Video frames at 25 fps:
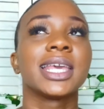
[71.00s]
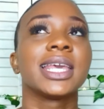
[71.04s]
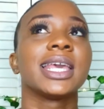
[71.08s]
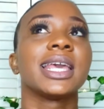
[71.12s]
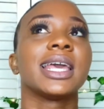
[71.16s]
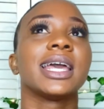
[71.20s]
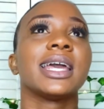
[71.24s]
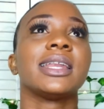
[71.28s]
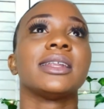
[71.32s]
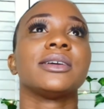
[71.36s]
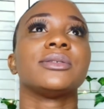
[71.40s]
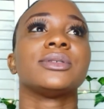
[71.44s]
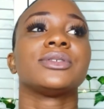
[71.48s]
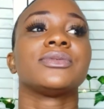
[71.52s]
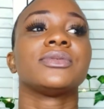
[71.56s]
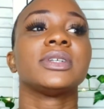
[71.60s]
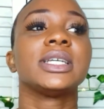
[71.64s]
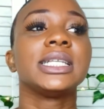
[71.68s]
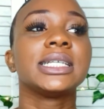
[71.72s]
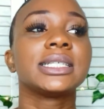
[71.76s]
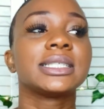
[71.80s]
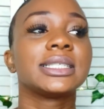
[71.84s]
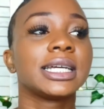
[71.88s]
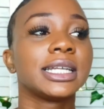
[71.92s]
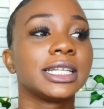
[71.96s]
And I was
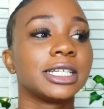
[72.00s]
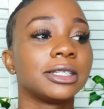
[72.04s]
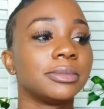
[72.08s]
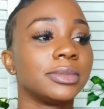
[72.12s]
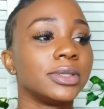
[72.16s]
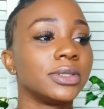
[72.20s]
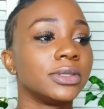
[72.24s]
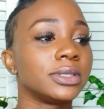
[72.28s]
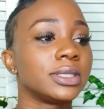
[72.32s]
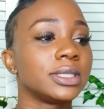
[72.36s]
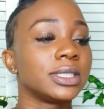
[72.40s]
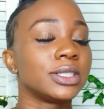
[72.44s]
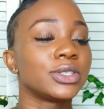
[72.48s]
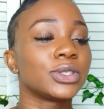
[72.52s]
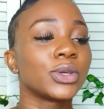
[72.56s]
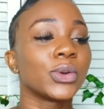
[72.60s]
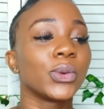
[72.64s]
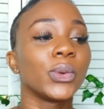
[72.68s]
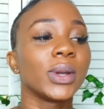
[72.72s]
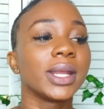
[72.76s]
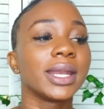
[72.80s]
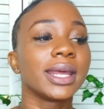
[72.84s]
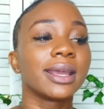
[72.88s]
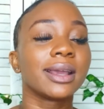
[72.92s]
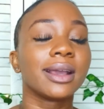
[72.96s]
really sad about it. So
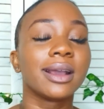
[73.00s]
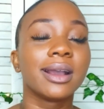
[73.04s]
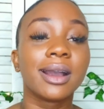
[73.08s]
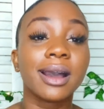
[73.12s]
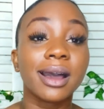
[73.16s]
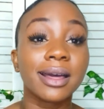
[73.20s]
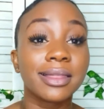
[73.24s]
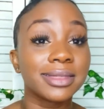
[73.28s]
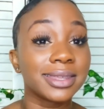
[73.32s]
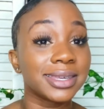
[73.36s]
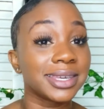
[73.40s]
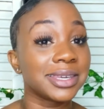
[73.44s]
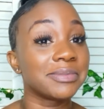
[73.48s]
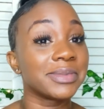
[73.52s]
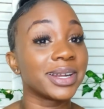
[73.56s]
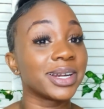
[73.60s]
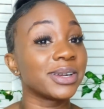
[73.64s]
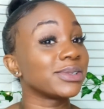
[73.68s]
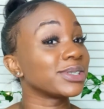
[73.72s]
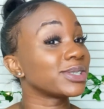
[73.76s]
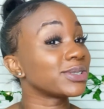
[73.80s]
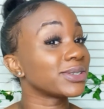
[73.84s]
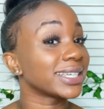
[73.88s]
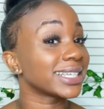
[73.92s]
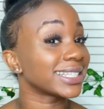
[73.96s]
when I got the email, I
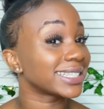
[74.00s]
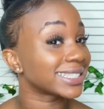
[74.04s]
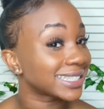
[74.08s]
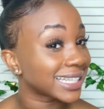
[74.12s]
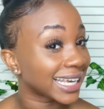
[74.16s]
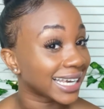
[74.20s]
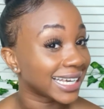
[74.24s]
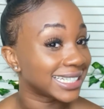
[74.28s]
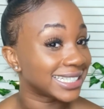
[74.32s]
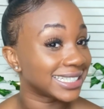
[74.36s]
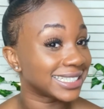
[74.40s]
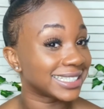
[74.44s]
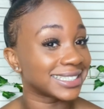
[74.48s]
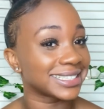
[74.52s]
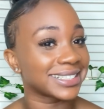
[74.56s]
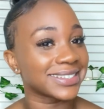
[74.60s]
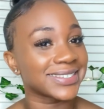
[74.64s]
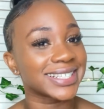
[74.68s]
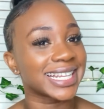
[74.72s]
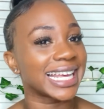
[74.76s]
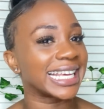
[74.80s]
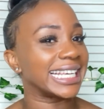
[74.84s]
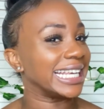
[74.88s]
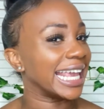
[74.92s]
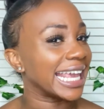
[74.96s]
was so excited because I was
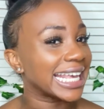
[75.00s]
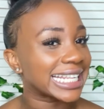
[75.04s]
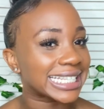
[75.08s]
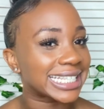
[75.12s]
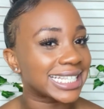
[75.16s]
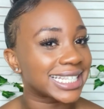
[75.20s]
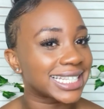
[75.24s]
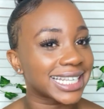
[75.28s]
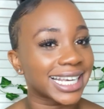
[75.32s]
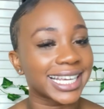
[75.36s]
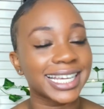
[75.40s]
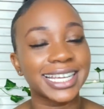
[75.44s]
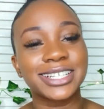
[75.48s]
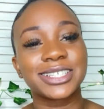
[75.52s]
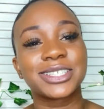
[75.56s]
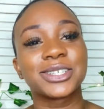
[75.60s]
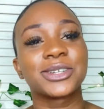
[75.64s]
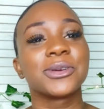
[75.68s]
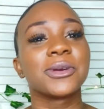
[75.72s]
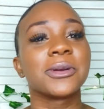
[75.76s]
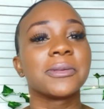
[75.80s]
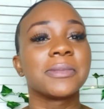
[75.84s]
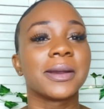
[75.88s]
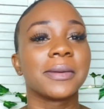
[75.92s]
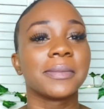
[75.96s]
like, yes, I get to
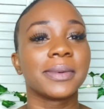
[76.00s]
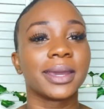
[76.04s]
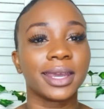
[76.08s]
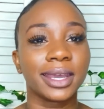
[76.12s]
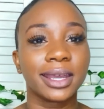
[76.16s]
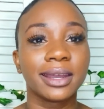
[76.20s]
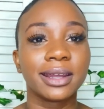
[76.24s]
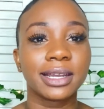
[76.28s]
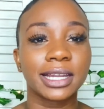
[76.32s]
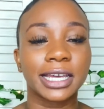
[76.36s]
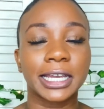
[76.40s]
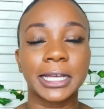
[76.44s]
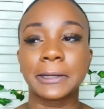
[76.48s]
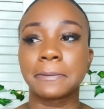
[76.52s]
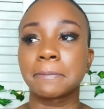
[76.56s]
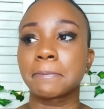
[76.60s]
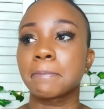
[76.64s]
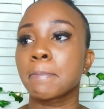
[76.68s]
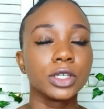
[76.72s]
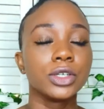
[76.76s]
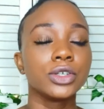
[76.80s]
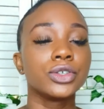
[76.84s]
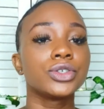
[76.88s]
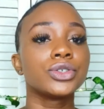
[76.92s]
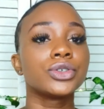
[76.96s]
grow back my hairline.
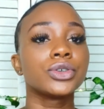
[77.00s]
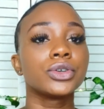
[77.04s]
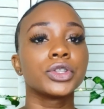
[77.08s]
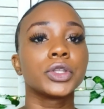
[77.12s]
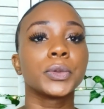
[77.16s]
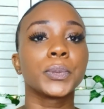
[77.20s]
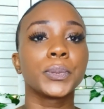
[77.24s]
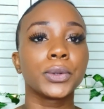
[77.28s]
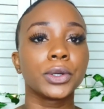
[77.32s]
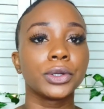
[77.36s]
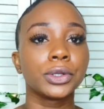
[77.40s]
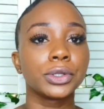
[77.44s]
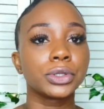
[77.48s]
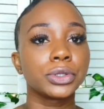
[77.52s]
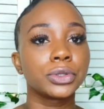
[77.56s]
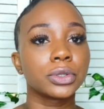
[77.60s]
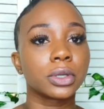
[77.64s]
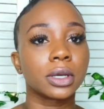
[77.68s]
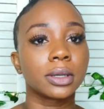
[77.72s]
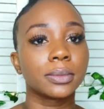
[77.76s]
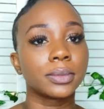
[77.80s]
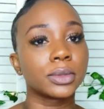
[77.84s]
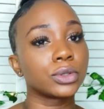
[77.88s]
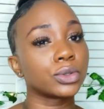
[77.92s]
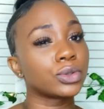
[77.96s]
So the product took
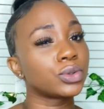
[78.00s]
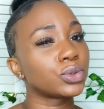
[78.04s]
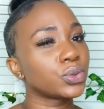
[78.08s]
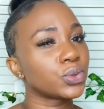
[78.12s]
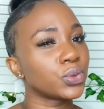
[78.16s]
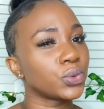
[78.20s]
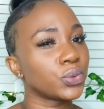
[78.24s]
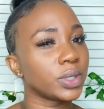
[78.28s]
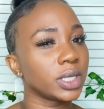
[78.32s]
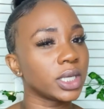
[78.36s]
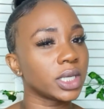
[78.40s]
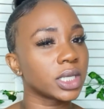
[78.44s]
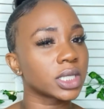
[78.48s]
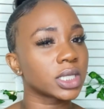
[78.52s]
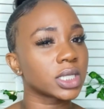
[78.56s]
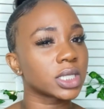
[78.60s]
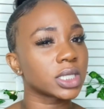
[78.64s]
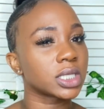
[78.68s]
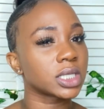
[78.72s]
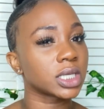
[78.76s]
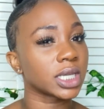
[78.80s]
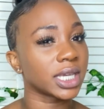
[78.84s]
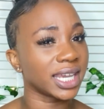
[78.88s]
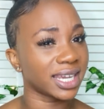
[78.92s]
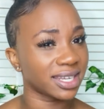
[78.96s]
about 2 weeks
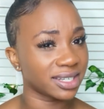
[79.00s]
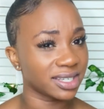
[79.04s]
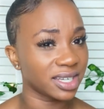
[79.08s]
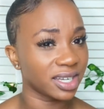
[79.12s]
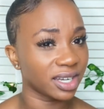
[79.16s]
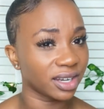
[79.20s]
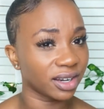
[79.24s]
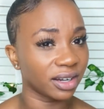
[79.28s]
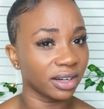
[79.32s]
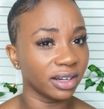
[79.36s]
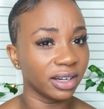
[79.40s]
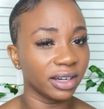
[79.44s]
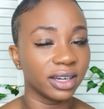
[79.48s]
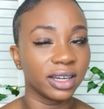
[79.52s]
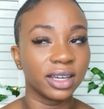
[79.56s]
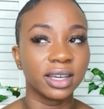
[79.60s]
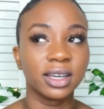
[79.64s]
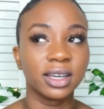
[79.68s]
to get here.